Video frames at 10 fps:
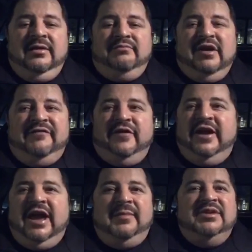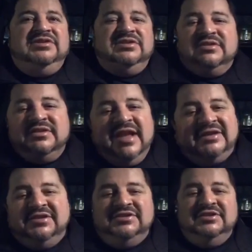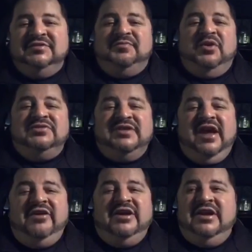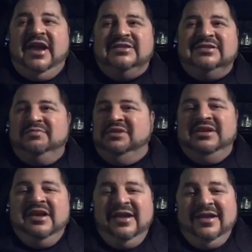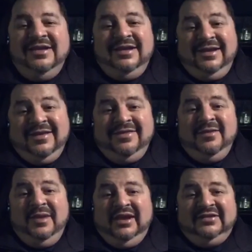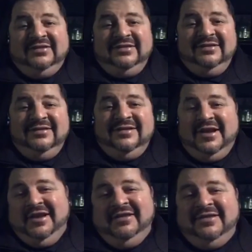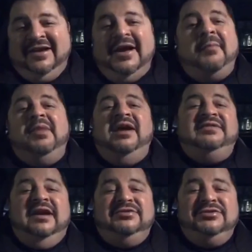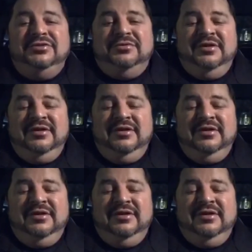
My friend Adam that's just his personality. He has to be in the mix, and I get that. I'm like that too.